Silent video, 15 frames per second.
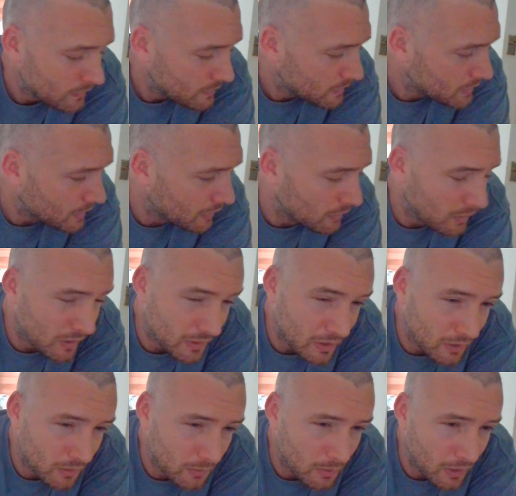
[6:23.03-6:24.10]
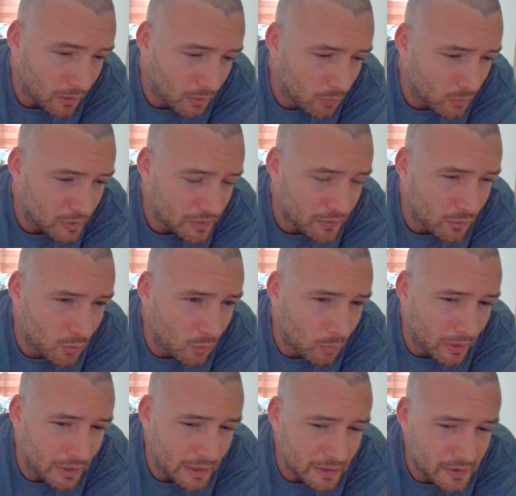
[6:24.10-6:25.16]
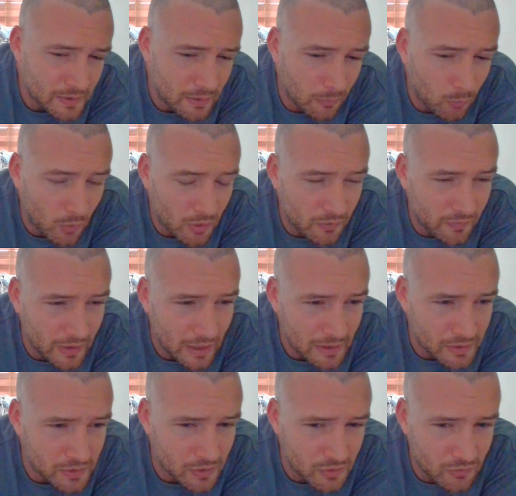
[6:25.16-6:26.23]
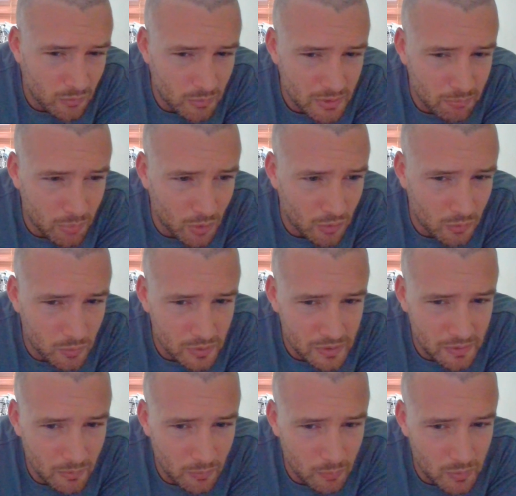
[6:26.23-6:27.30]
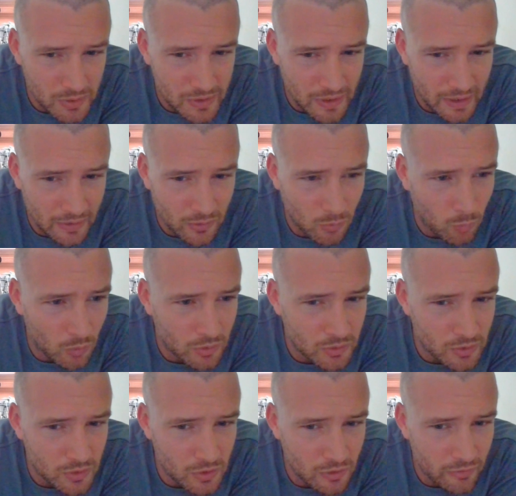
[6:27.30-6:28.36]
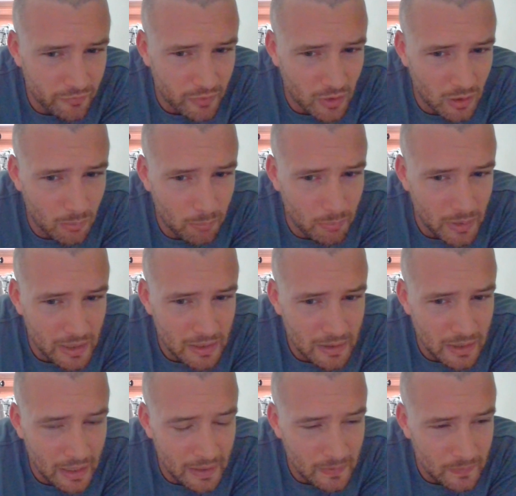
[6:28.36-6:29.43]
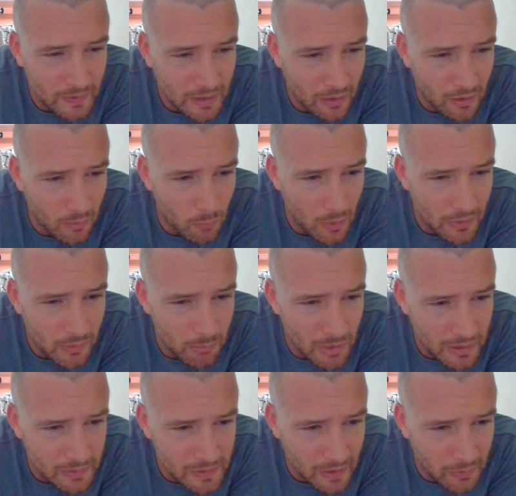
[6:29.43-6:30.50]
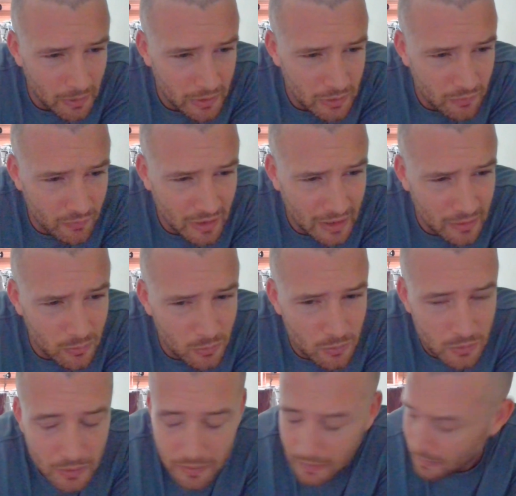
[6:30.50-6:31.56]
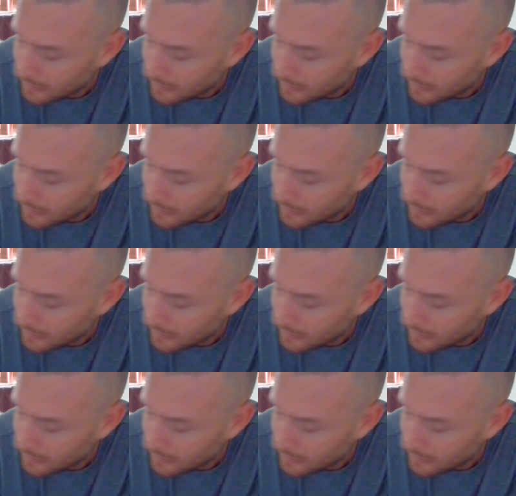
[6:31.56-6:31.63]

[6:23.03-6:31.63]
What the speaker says: So like I always thought when one of the excerpts from his book was saying that once you've been in the military and you've killed